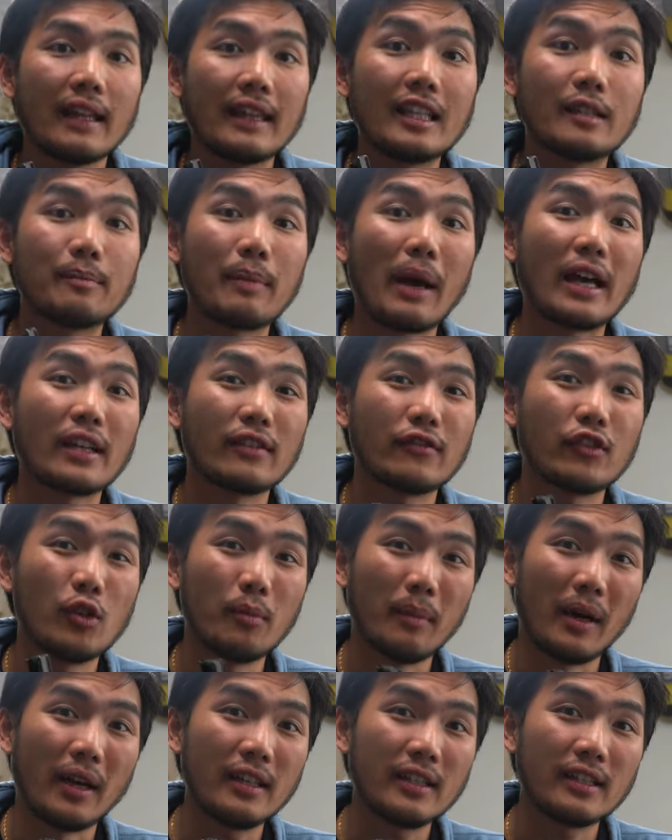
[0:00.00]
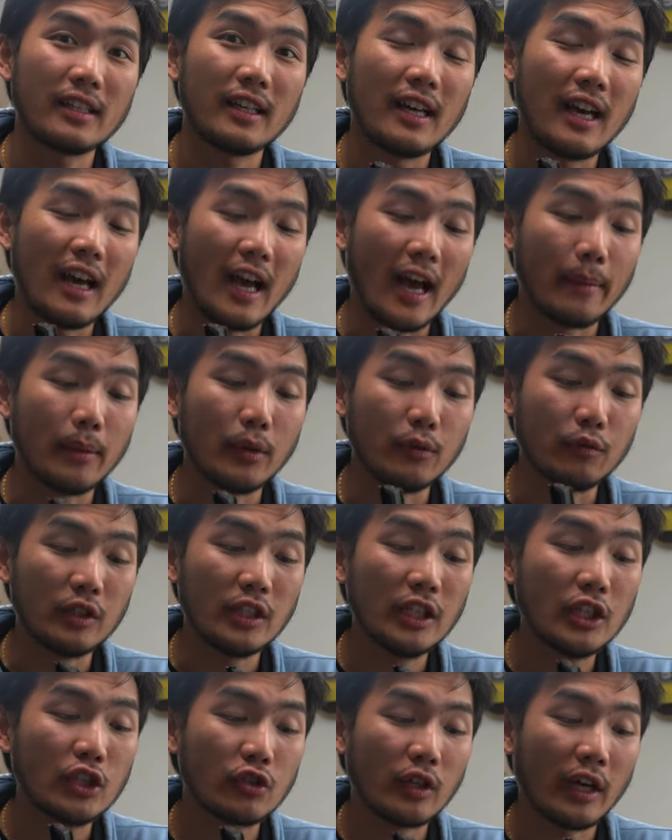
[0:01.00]
These past few months, I've been
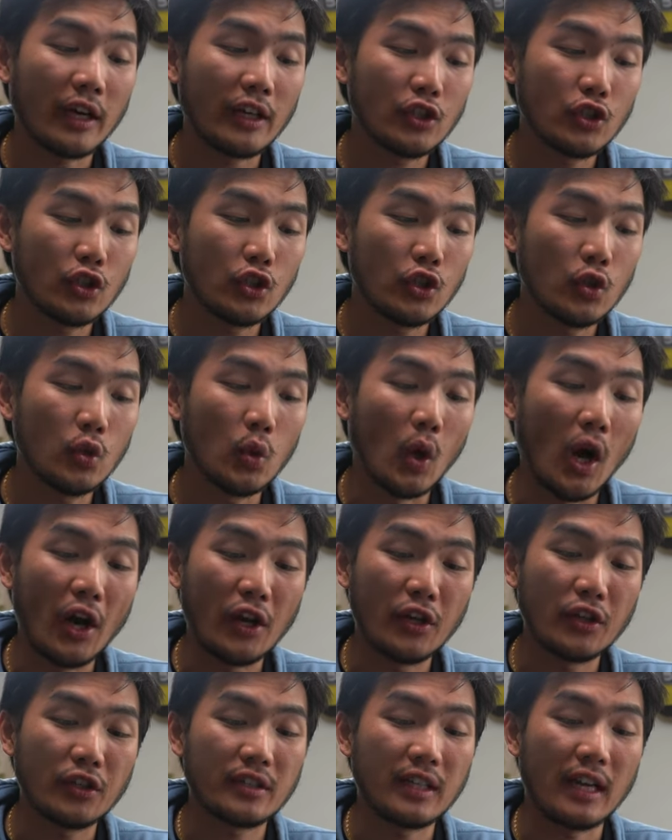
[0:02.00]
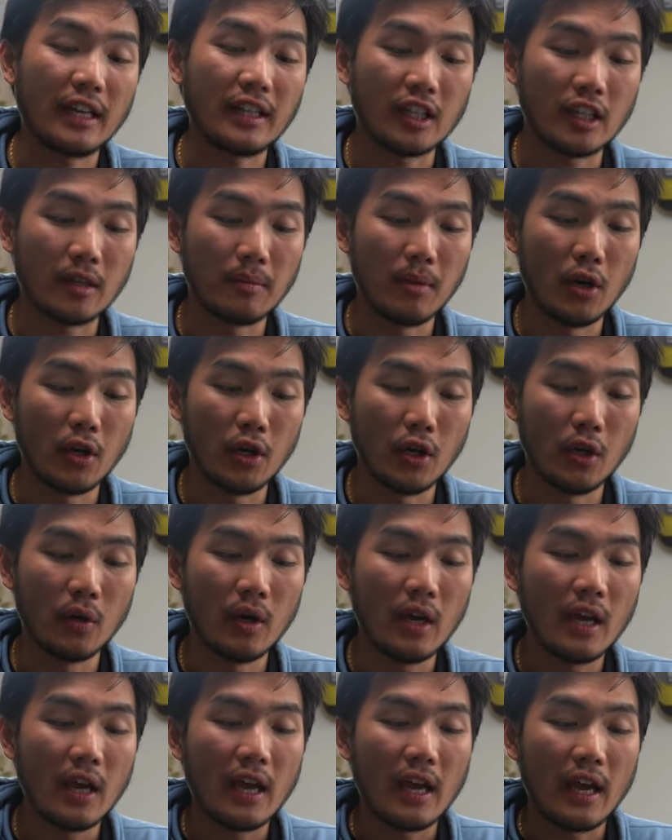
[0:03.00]
really trying to understand the Komodo